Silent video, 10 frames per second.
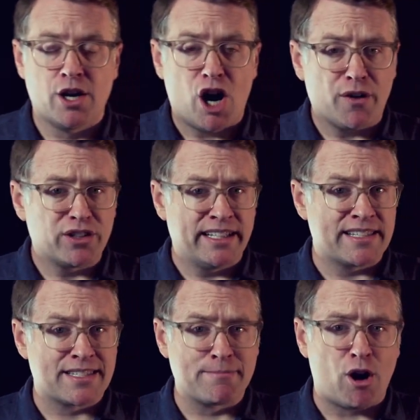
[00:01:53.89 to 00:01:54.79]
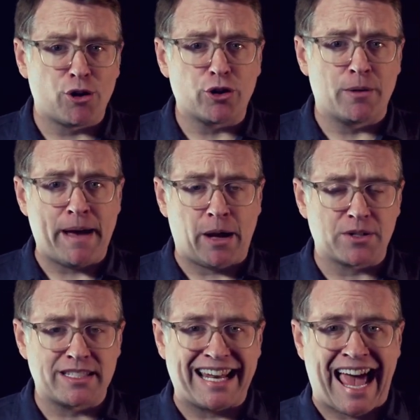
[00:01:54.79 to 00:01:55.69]
often in smaller
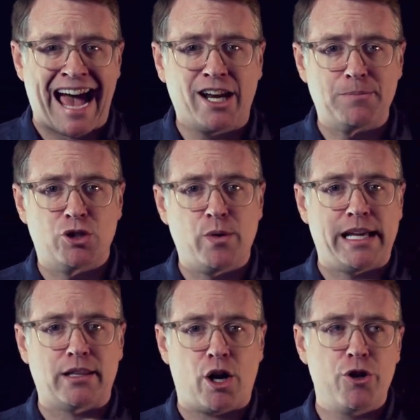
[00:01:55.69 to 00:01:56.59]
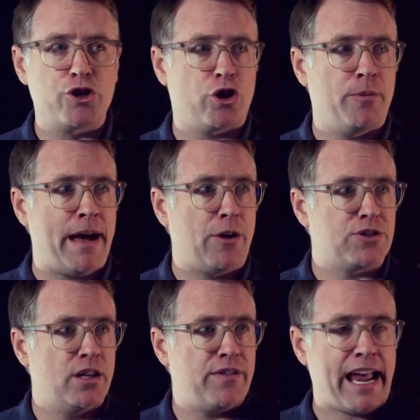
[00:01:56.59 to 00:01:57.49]
amounts that add up to a larger amount of